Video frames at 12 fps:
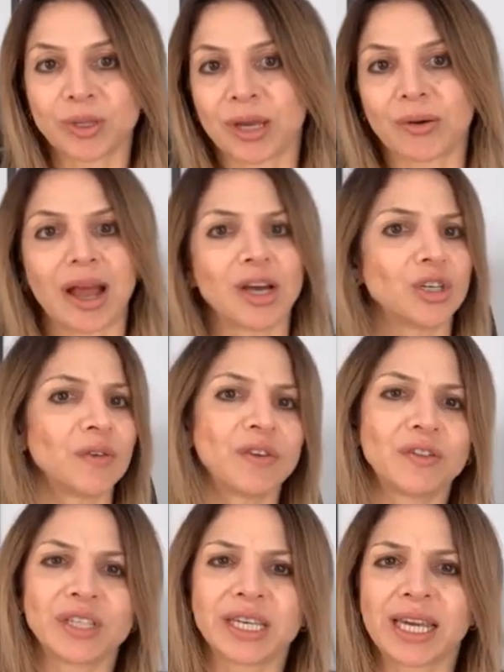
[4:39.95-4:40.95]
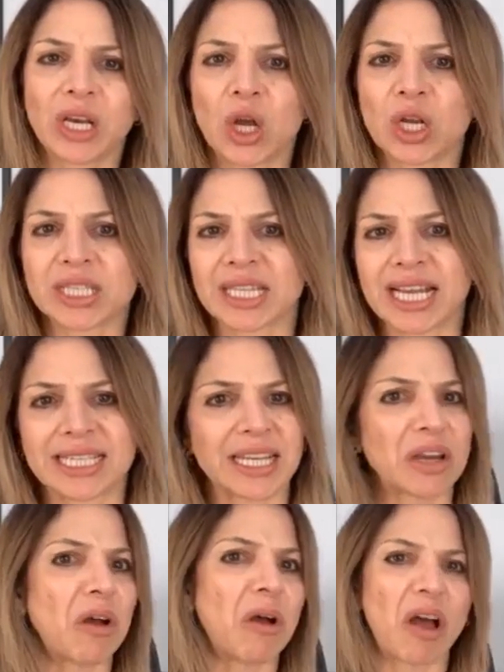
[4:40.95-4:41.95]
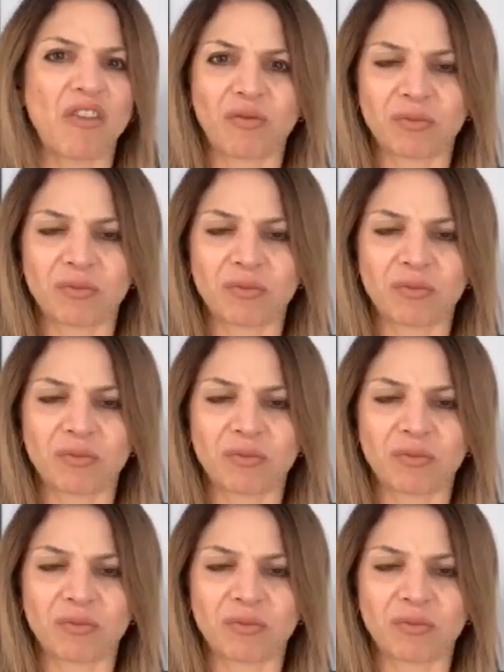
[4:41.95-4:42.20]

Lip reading: they're 150 kilos and they say, oh,